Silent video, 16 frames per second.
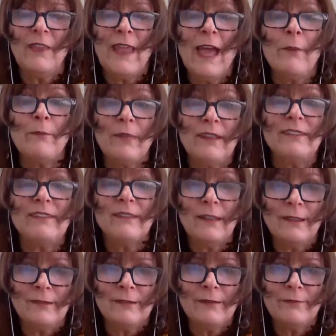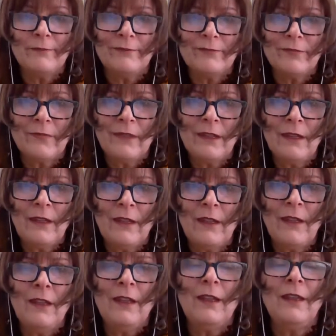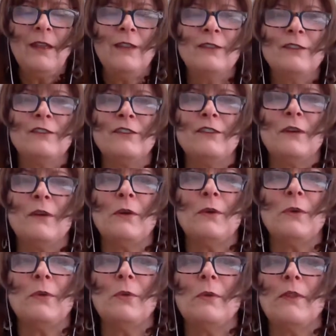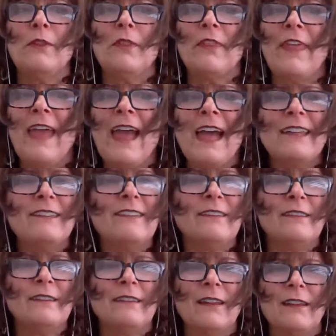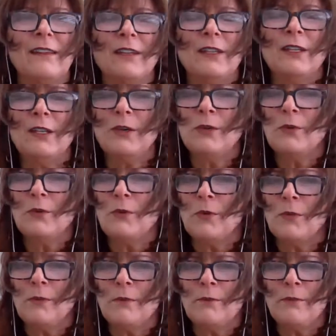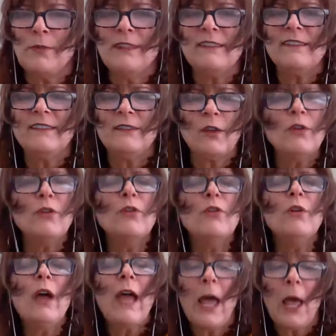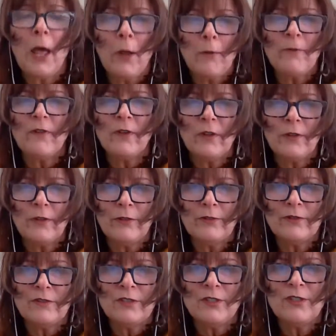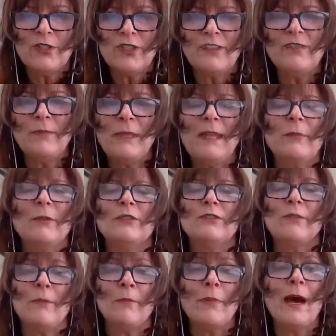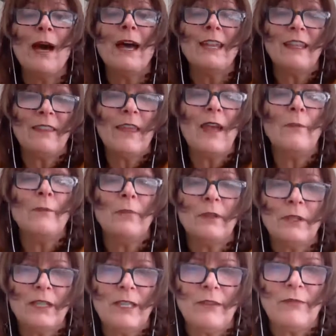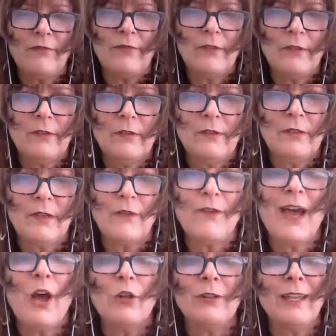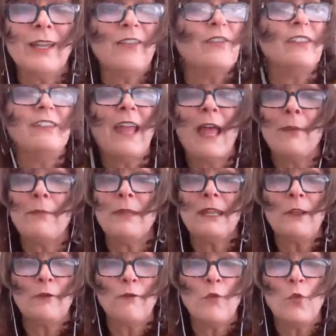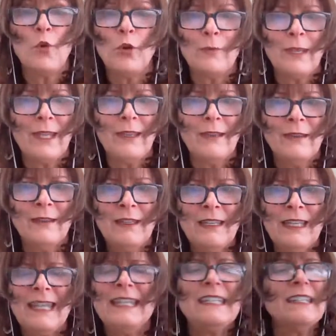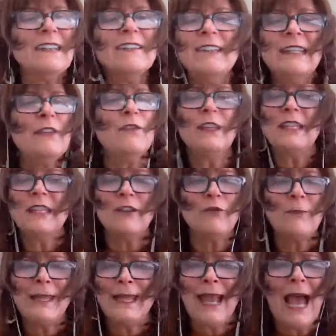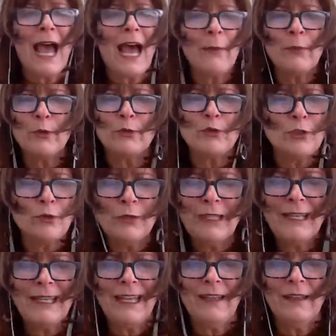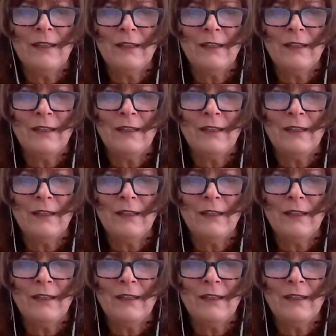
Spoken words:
that business. So that's, been so helpful to just be able to embody that belief of how life is happening for me. It doesn't even give me an opportunity